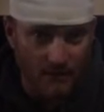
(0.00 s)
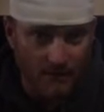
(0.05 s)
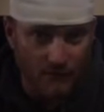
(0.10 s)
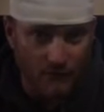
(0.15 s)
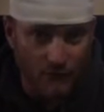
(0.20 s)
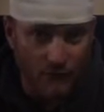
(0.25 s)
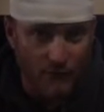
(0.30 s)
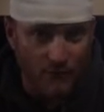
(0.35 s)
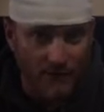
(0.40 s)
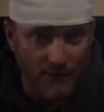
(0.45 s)

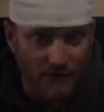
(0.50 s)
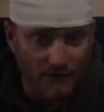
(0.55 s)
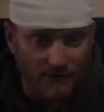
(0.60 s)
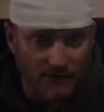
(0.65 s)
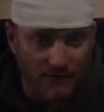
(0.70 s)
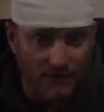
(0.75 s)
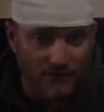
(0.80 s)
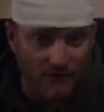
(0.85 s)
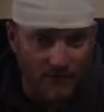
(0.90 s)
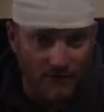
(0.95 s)
4 pounds
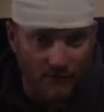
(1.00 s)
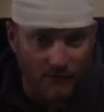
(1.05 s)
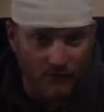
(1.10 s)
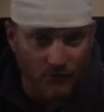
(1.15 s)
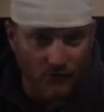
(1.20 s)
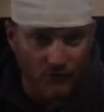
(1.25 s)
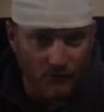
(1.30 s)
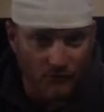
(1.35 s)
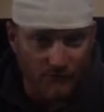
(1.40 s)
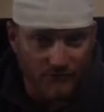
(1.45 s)
out of top
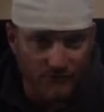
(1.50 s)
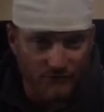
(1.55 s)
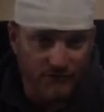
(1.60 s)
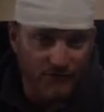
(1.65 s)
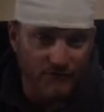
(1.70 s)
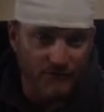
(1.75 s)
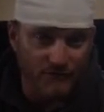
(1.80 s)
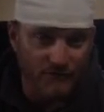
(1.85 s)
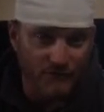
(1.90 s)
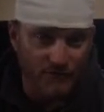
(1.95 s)
12, which is
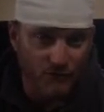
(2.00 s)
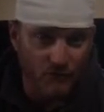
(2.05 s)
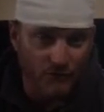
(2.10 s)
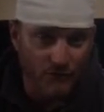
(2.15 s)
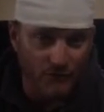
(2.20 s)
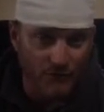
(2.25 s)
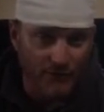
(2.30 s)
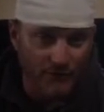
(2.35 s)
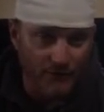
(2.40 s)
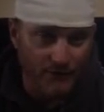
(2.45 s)
definitely
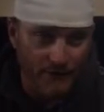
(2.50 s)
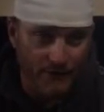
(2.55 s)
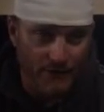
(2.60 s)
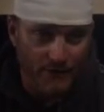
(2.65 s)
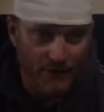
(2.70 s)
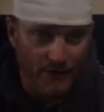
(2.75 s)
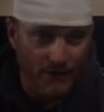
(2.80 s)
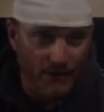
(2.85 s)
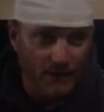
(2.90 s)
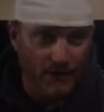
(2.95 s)
doable here.
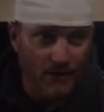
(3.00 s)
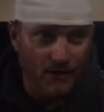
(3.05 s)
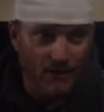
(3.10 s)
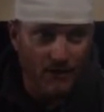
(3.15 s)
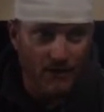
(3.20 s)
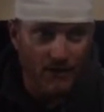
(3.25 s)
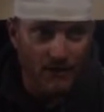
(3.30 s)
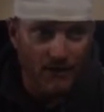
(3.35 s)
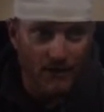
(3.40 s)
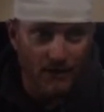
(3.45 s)

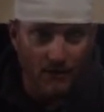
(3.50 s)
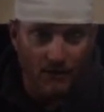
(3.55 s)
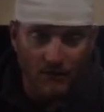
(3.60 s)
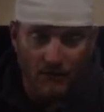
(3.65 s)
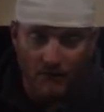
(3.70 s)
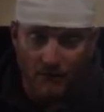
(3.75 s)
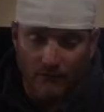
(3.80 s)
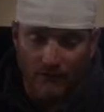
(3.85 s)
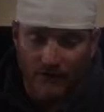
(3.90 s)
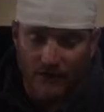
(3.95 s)

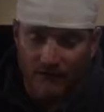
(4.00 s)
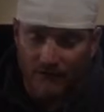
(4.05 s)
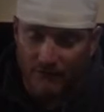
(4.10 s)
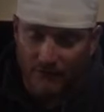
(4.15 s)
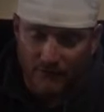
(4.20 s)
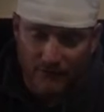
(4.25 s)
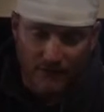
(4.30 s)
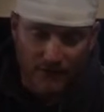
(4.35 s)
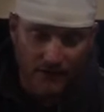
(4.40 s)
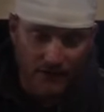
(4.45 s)
Caught
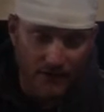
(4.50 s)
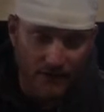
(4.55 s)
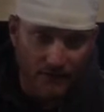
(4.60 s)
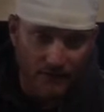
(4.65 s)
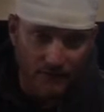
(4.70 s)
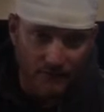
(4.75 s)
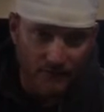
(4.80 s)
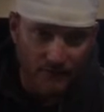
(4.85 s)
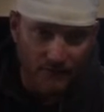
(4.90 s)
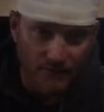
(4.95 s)
everything
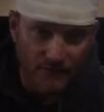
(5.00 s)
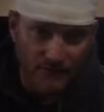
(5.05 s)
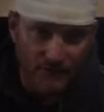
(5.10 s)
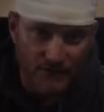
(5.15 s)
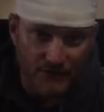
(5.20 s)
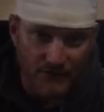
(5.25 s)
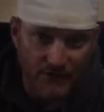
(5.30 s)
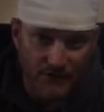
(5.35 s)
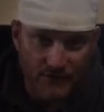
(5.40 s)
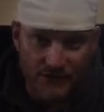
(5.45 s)
on the flip of
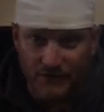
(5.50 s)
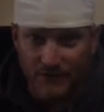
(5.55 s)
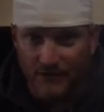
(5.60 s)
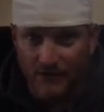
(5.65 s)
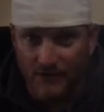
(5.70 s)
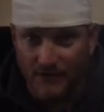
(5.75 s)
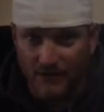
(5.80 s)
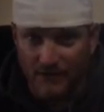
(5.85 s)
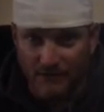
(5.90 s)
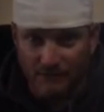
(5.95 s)
stick and
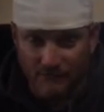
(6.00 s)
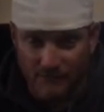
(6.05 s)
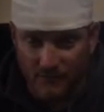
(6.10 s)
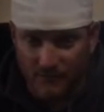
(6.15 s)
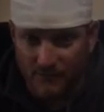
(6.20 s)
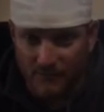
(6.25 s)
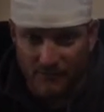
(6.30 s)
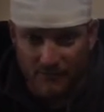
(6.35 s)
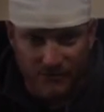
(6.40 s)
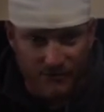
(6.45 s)
jig, not
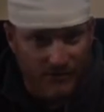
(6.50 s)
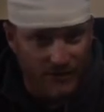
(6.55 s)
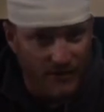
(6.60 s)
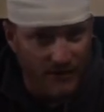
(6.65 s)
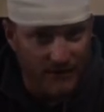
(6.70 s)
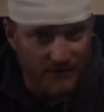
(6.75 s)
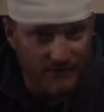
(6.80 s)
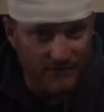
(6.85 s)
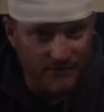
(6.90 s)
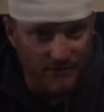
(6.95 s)
flipping, just
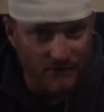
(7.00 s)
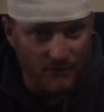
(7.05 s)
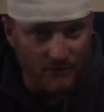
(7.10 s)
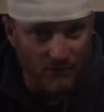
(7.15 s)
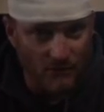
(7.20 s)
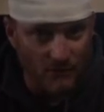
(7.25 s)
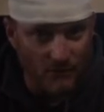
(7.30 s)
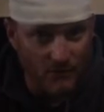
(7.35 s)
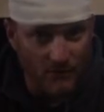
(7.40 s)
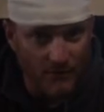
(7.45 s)
casting it
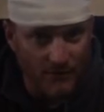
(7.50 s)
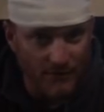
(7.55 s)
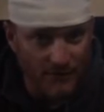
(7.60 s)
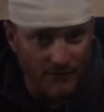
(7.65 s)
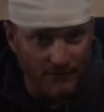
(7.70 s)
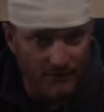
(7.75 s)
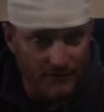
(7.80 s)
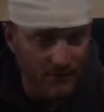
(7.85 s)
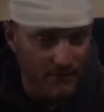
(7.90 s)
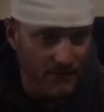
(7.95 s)
long
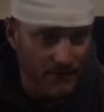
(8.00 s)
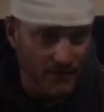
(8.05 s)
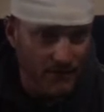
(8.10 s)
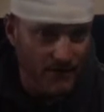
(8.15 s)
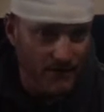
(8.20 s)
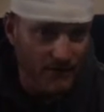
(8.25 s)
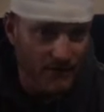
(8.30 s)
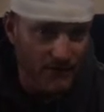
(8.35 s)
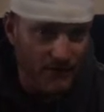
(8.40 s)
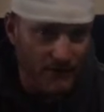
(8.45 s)
ways,
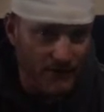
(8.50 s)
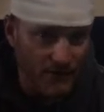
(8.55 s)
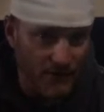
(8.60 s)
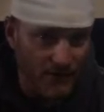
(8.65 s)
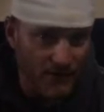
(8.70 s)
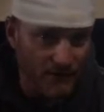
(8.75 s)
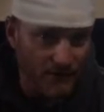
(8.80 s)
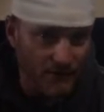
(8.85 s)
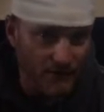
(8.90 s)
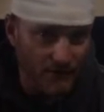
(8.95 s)

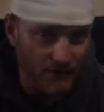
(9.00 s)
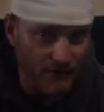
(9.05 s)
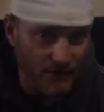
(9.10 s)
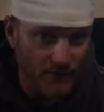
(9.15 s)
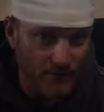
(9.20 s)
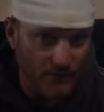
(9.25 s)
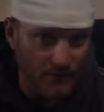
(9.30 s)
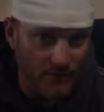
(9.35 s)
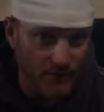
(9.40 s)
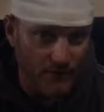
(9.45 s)
dragging it through
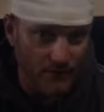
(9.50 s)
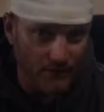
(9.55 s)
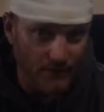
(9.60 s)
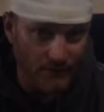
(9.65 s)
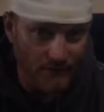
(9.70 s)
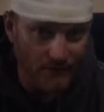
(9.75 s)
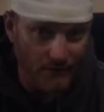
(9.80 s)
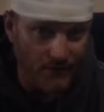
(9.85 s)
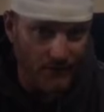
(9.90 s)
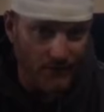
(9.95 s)

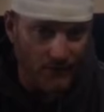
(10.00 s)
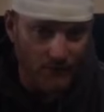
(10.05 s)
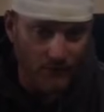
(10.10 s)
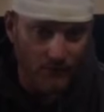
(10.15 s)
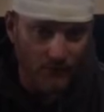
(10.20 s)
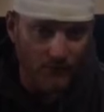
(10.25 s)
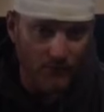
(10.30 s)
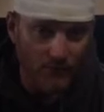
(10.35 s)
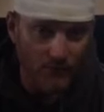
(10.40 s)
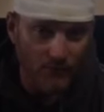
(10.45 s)
rock,
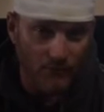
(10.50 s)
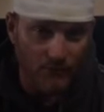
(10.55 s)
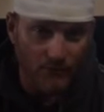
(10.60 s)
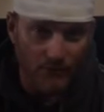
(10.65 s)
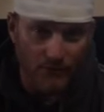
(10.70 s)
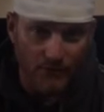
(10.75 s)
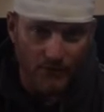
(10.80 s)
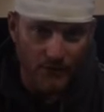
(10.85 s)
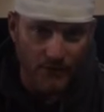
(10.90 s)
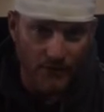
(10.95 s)
rubble,
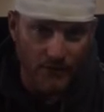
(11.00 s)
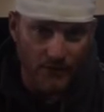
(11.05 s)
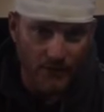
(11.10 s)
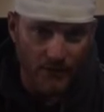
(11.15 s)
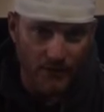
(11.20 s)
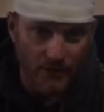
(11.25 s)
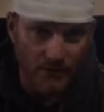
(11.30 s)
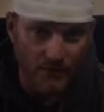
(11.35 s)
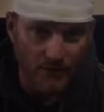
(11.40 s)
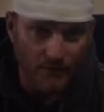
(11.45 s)

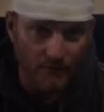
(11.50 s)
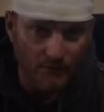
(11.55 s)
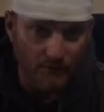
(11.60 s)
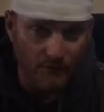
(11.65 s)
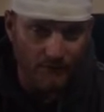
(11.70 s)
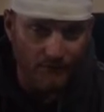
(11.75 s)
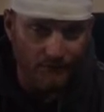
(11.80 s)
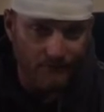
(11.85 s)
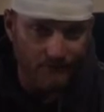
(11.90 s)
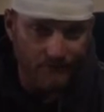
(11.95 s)
and
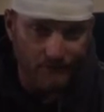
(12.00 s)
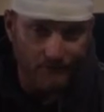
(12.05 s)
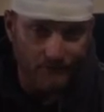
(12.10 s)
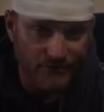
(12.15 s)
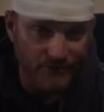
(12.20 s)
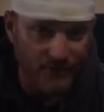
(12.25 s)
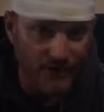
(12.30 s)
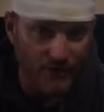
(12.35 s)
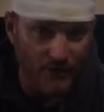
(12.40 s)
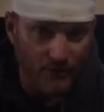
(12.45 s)

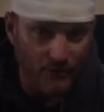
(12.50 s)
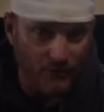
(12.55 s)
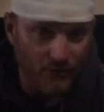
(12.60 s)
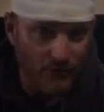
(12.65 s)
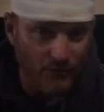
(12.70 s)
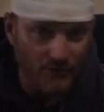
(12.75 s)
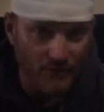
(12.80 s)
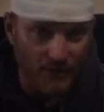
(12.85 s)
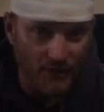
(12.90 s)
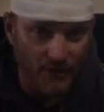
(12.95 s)
scattered
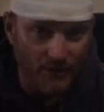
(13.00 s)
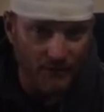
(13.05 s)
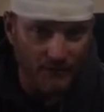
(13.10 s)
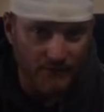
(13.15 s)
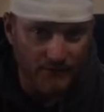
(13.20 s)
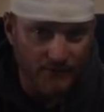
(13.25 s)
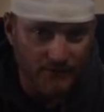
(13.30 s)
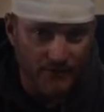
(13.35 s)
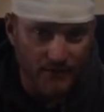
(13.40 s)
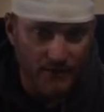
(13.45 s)
brush piles.